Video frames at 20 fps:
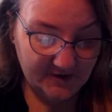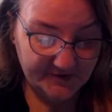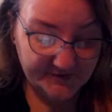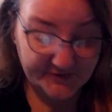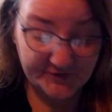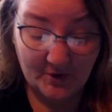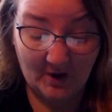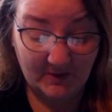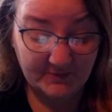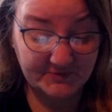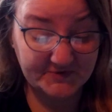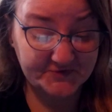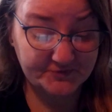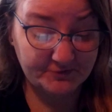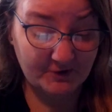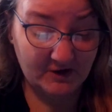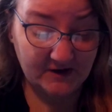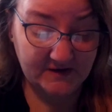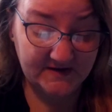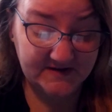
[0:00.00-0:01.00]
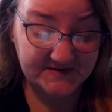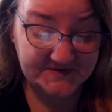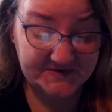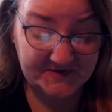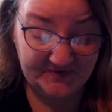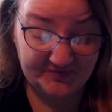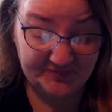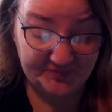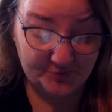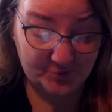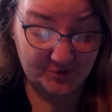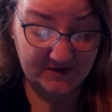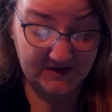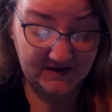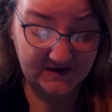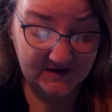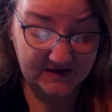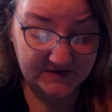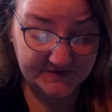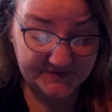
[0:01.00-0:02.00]
So I was right. It's a 3
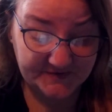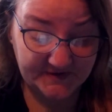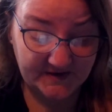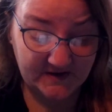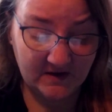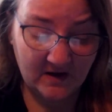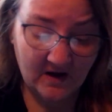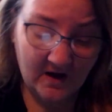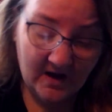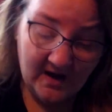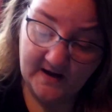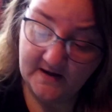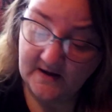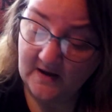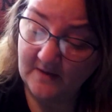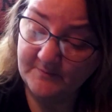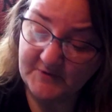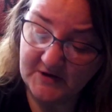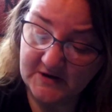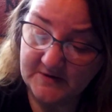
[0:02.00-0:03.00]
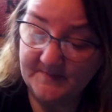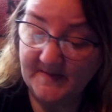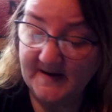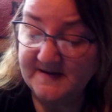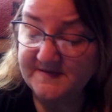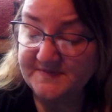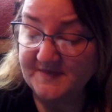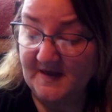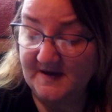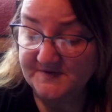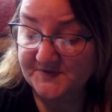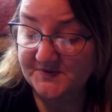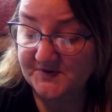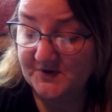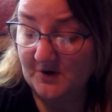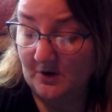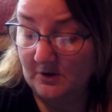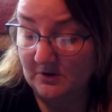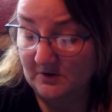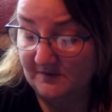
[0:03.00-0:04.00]
easy. And I'm going to make that
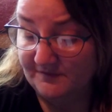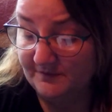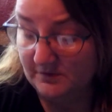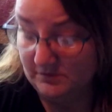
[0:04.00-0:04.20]
scarf.